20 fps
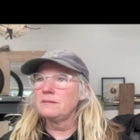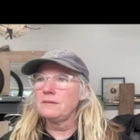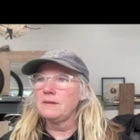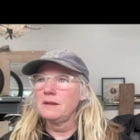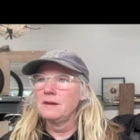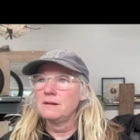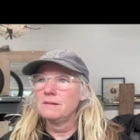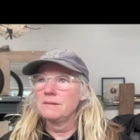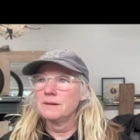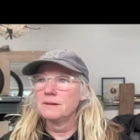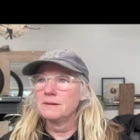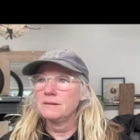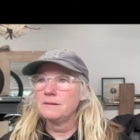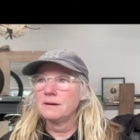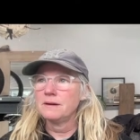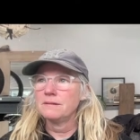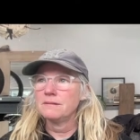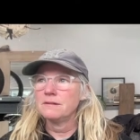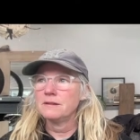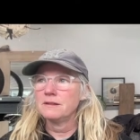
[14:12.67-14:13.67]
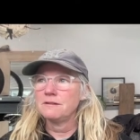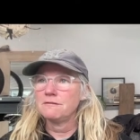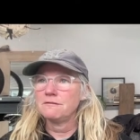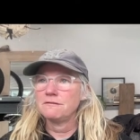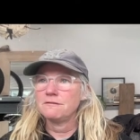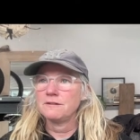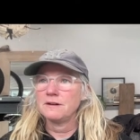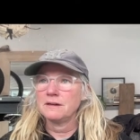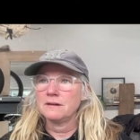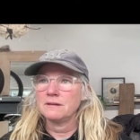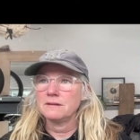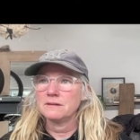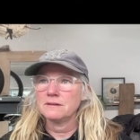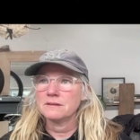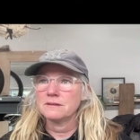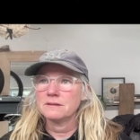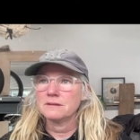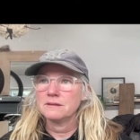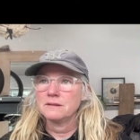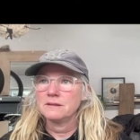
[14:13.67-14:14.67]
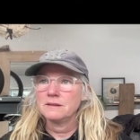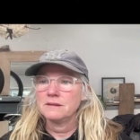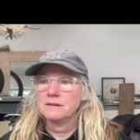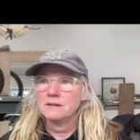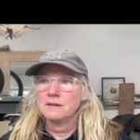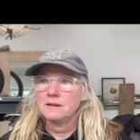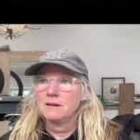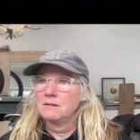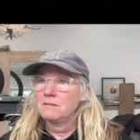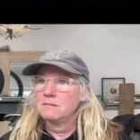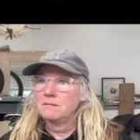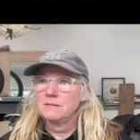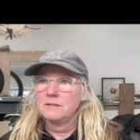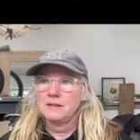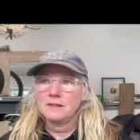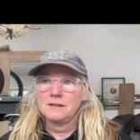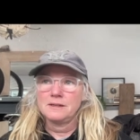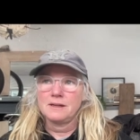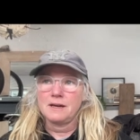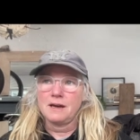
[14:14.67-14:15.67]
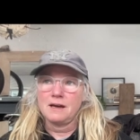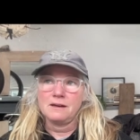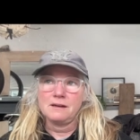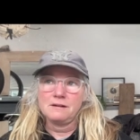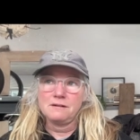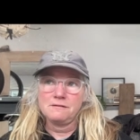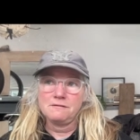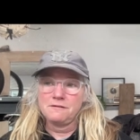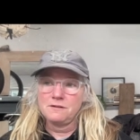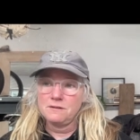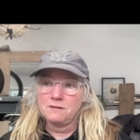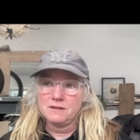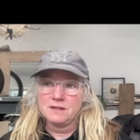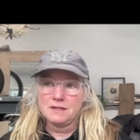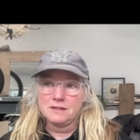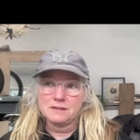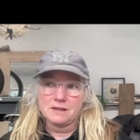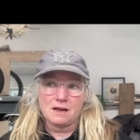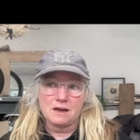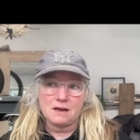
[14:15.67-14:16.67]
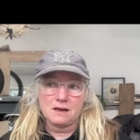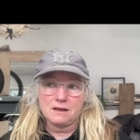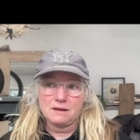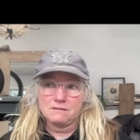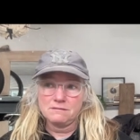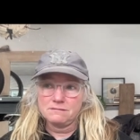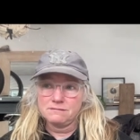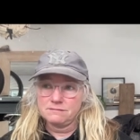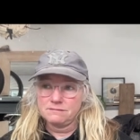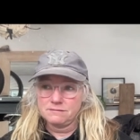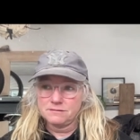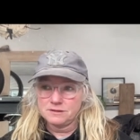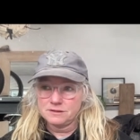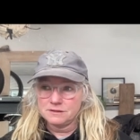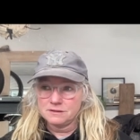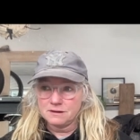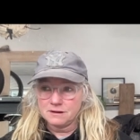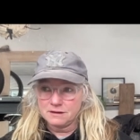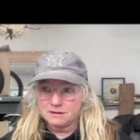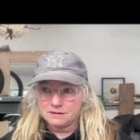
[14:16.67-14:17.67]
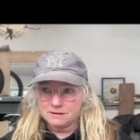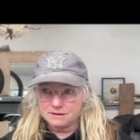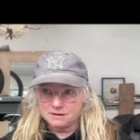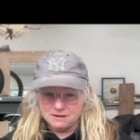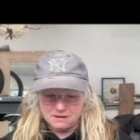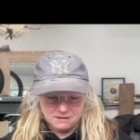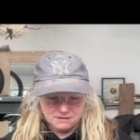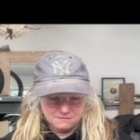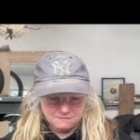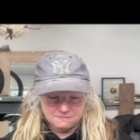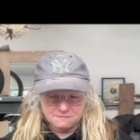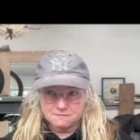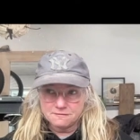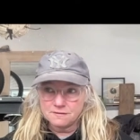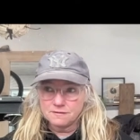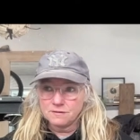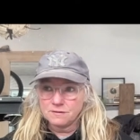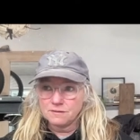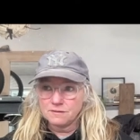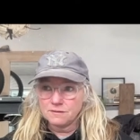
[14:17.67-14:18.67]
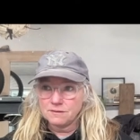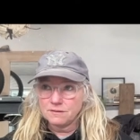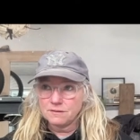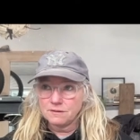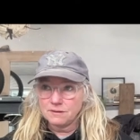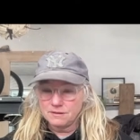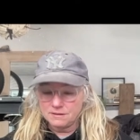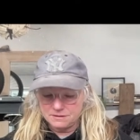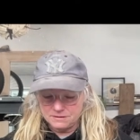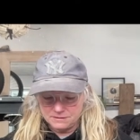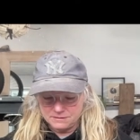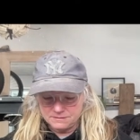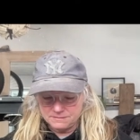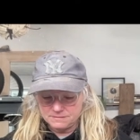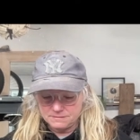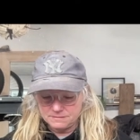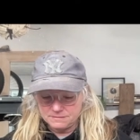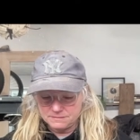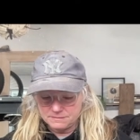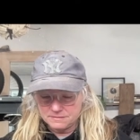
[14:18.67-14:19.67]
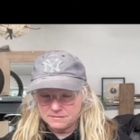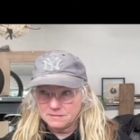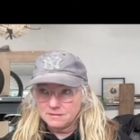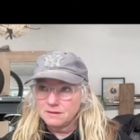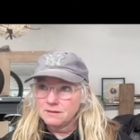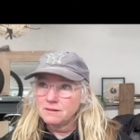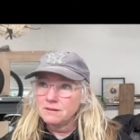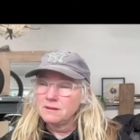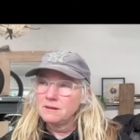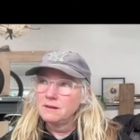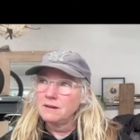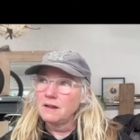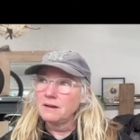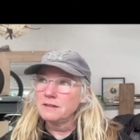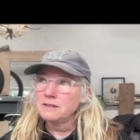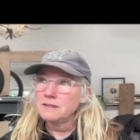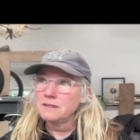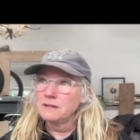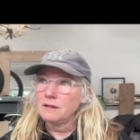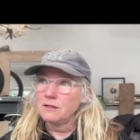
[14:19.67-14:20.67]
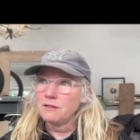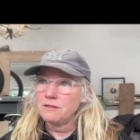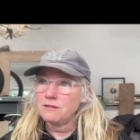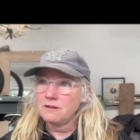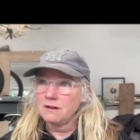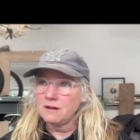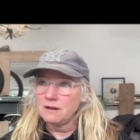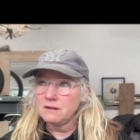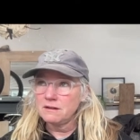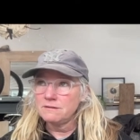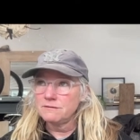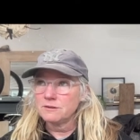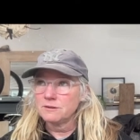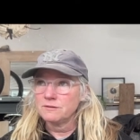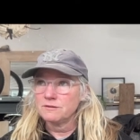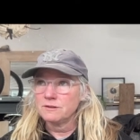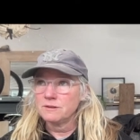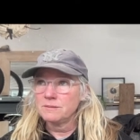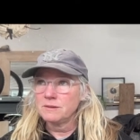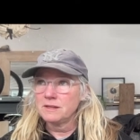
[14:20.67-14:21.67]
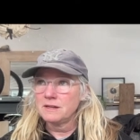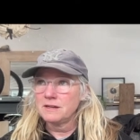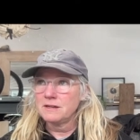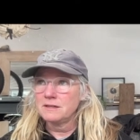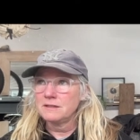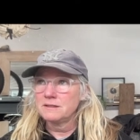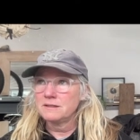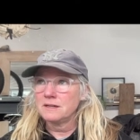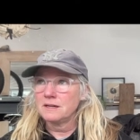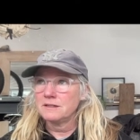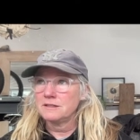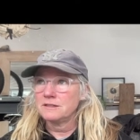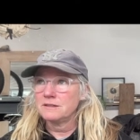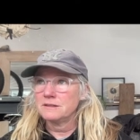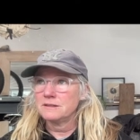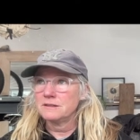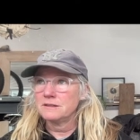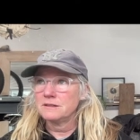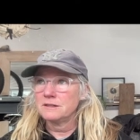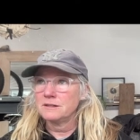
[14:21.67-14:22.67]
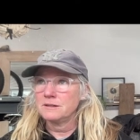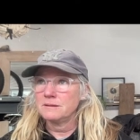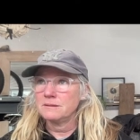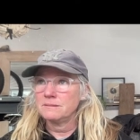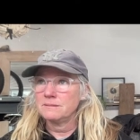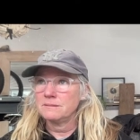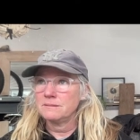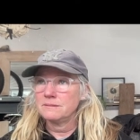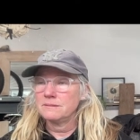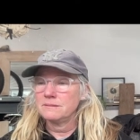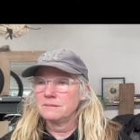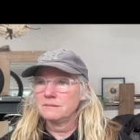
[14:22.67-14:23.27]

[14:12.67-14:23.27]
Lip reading: Here we go. I really felt it added a few things I would not have not necessarily thought of or verbalized. I just sorry.